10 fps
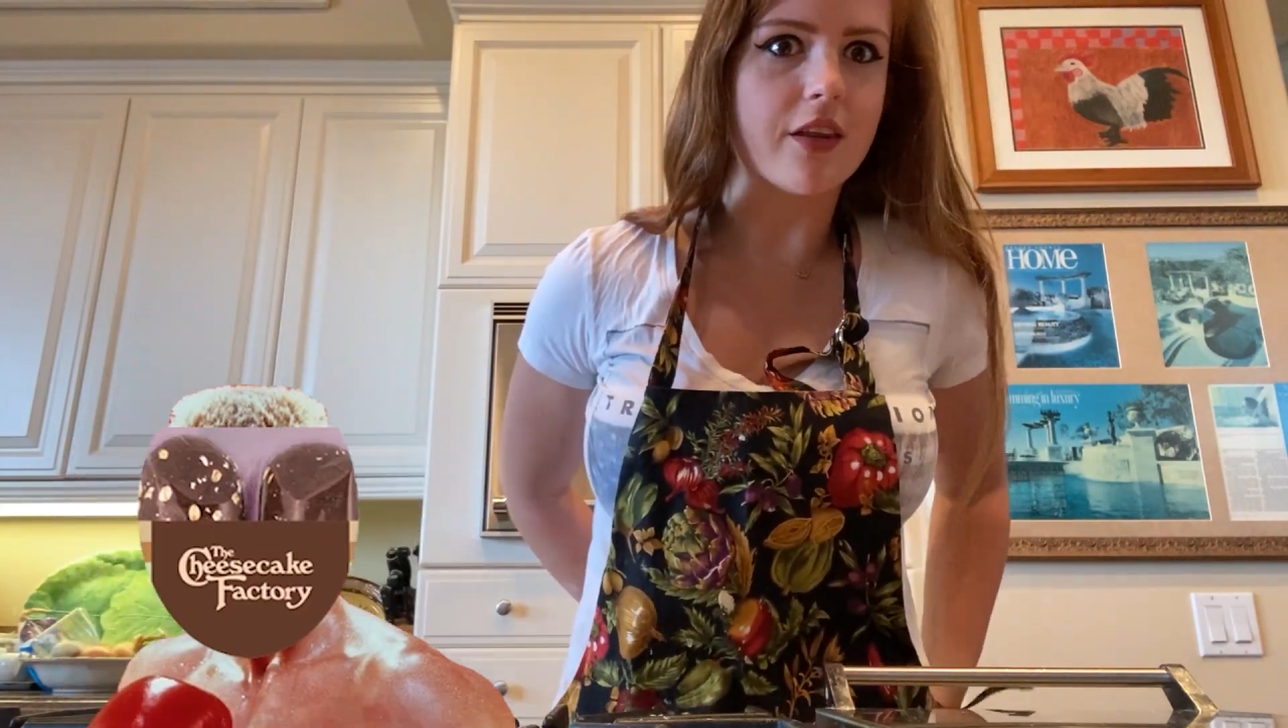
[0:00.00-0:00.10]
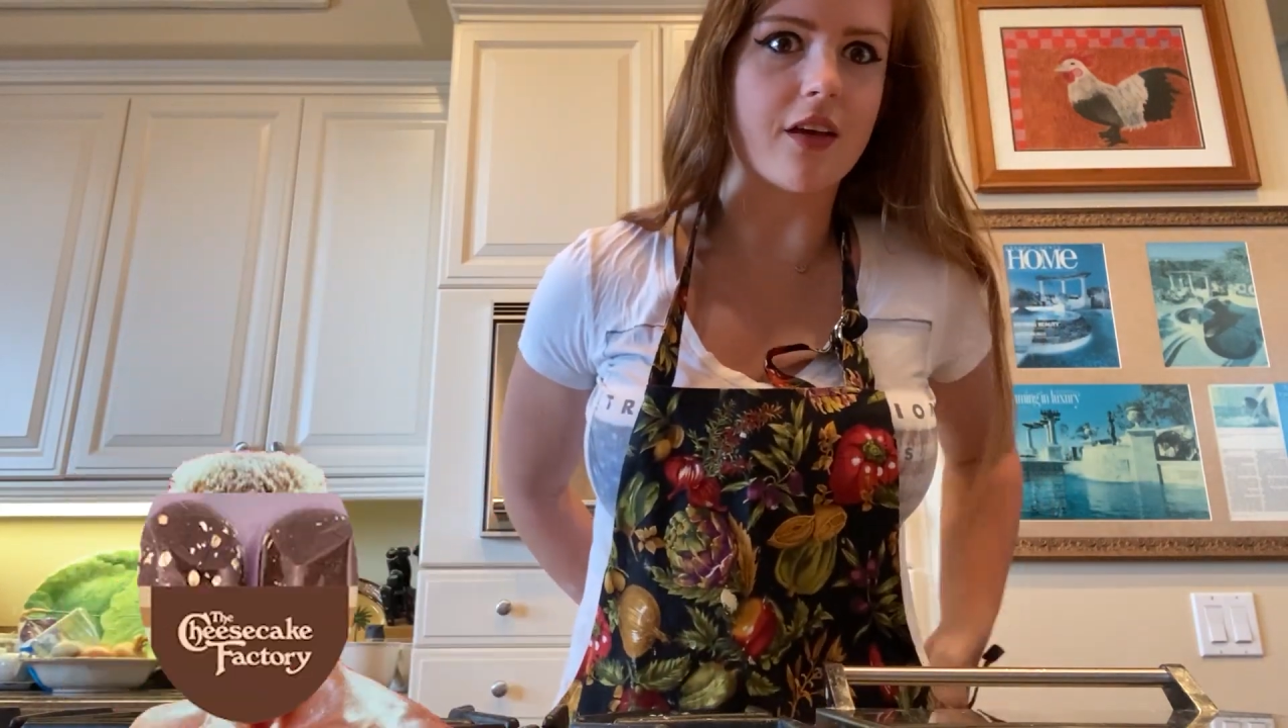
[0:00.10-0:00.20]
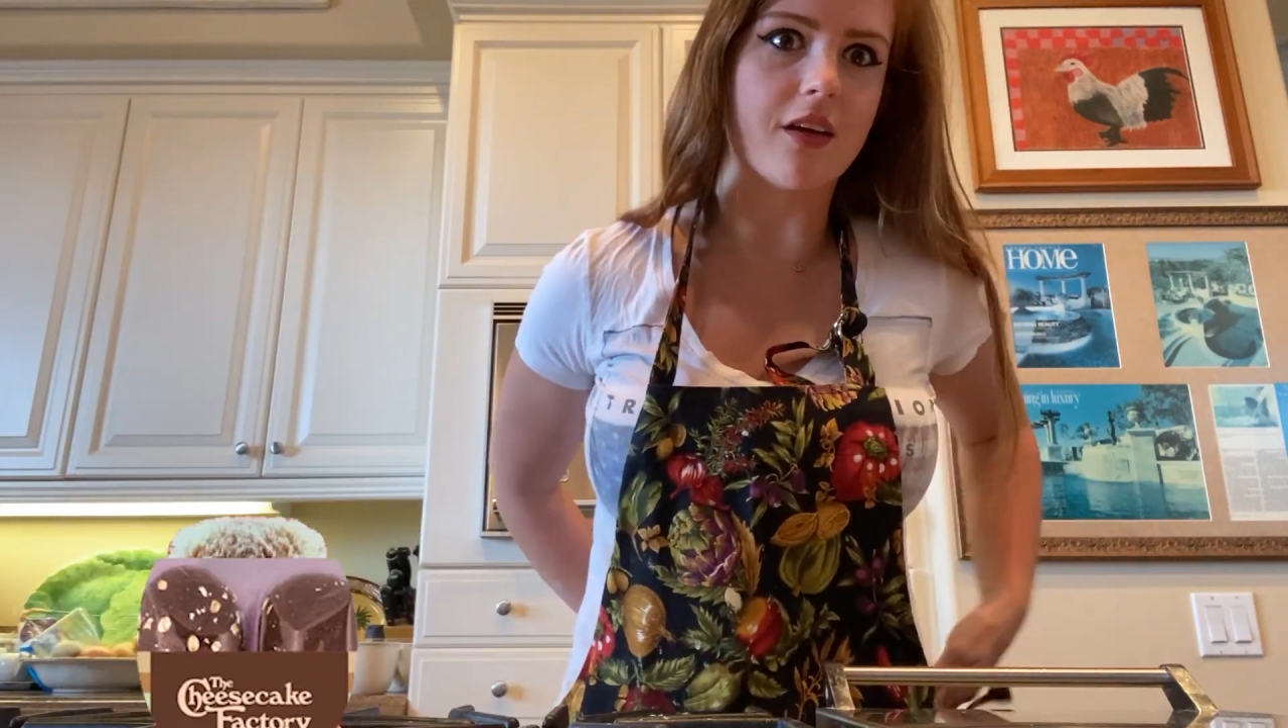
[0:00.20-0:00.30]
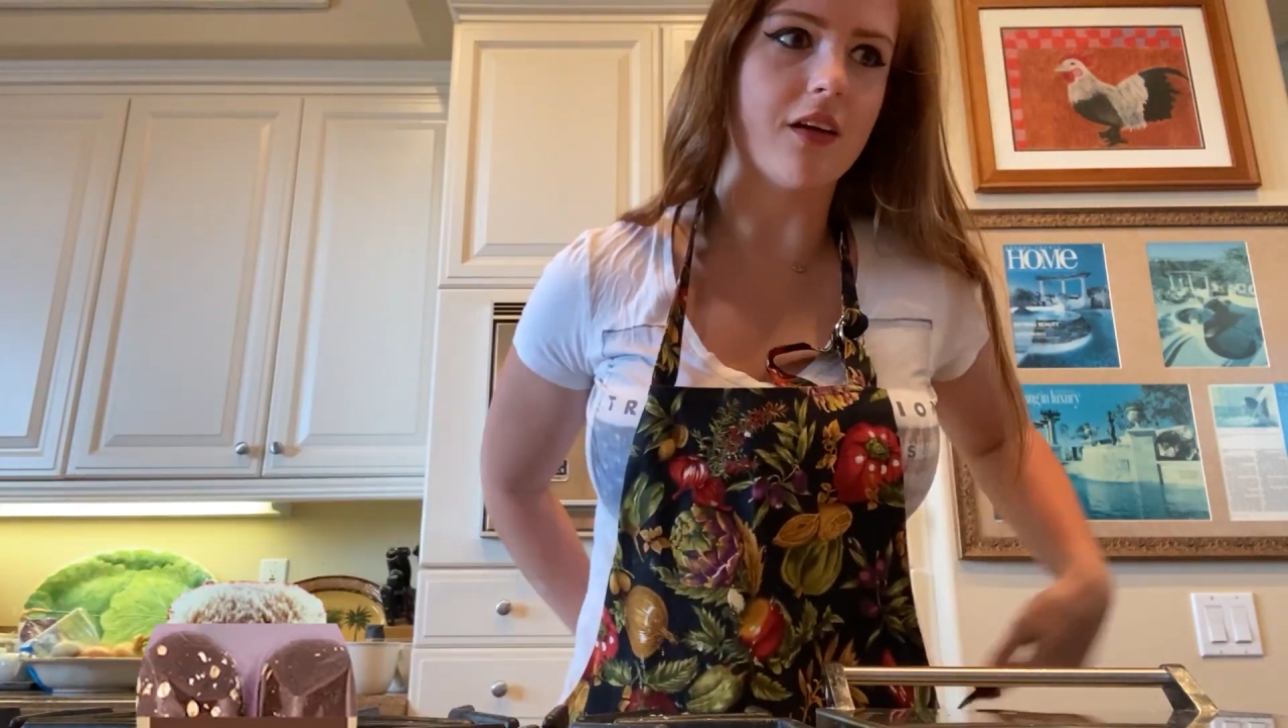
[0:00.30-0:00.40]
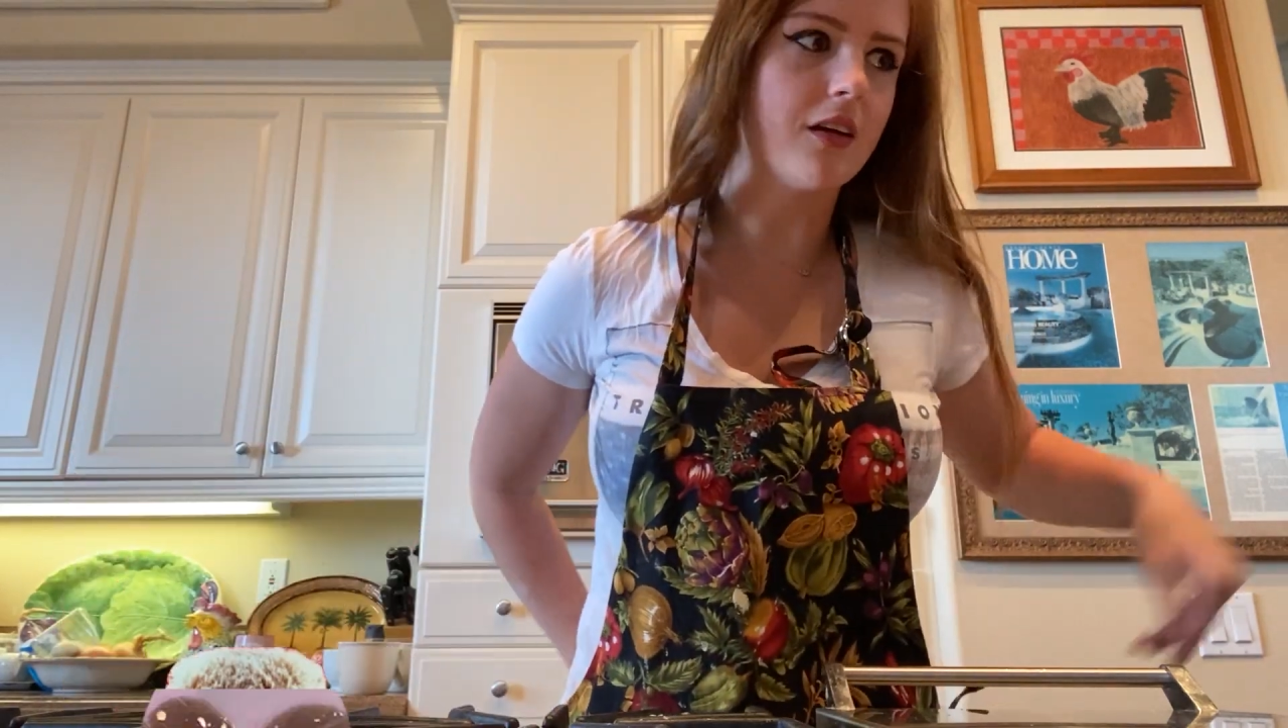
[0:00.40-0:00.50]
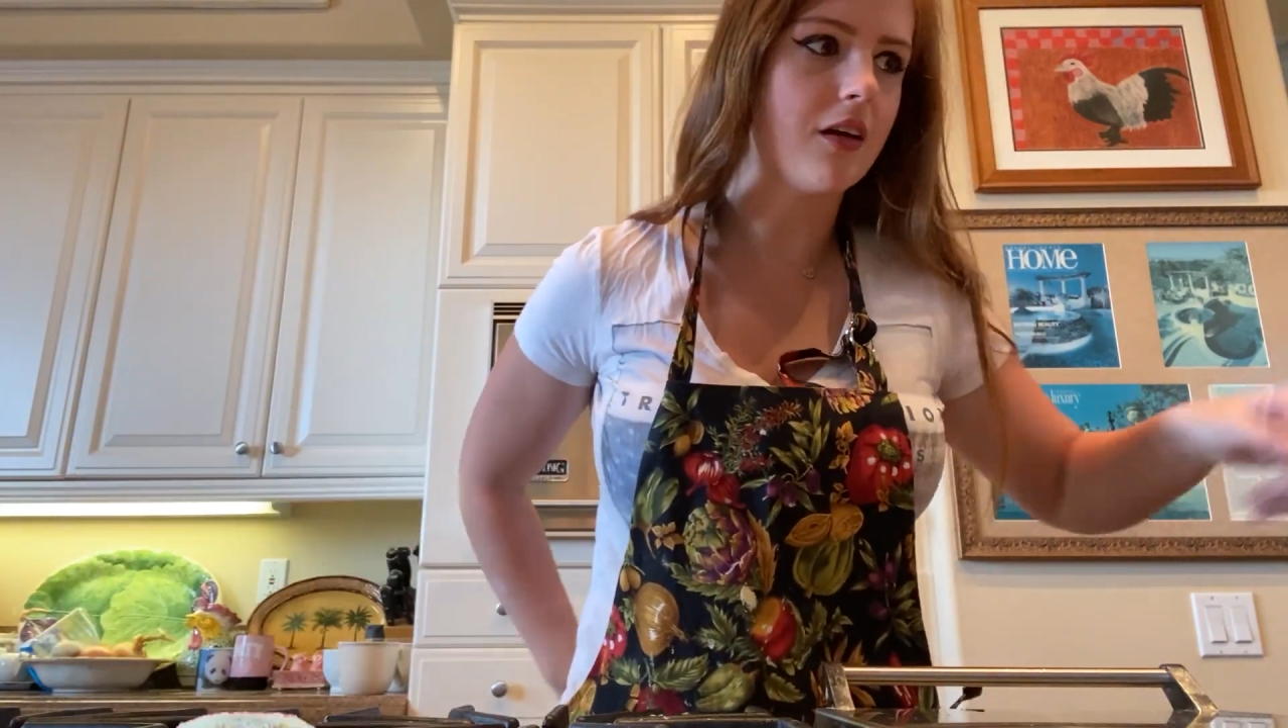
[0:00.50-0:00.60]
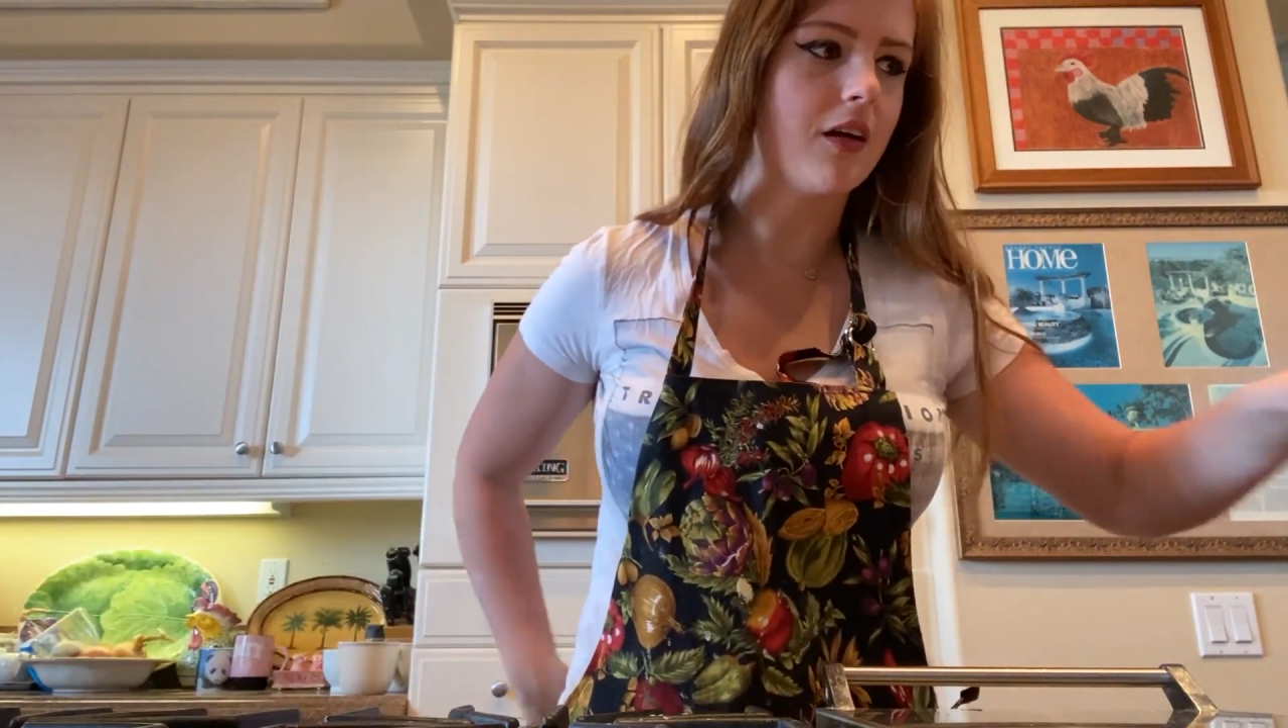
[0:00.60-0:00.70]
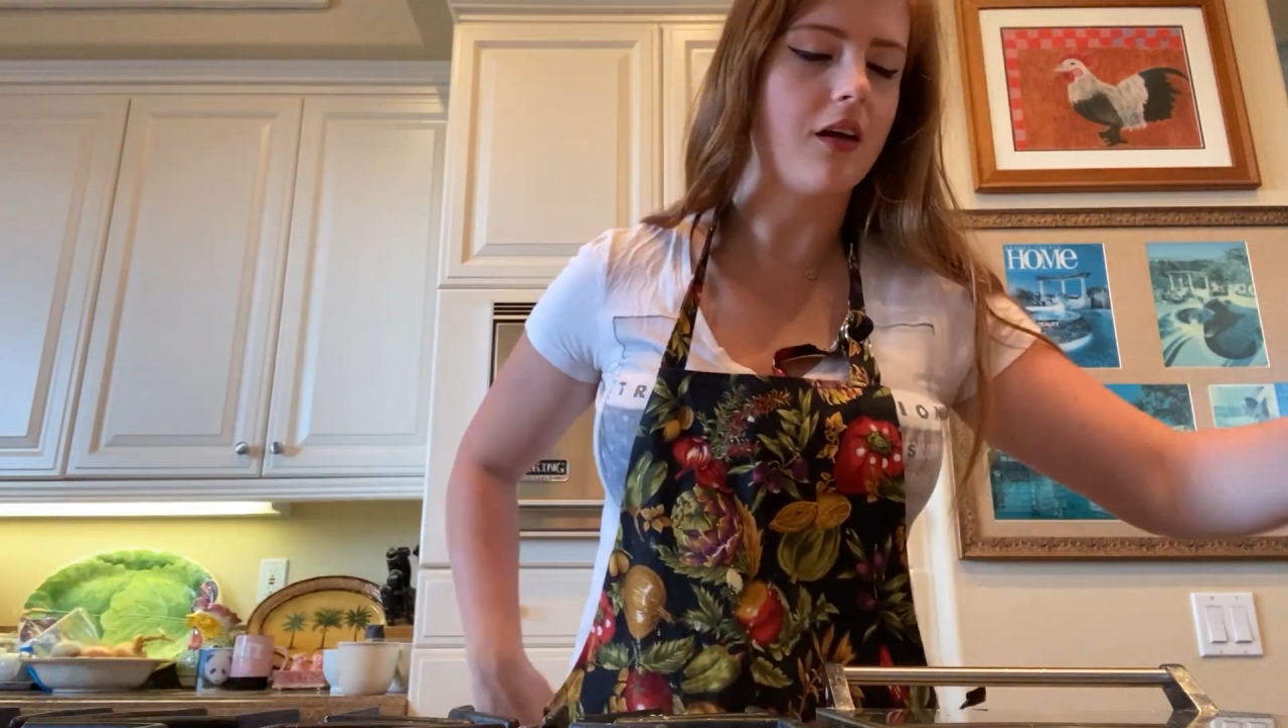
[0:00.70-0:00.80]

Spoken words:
thinking.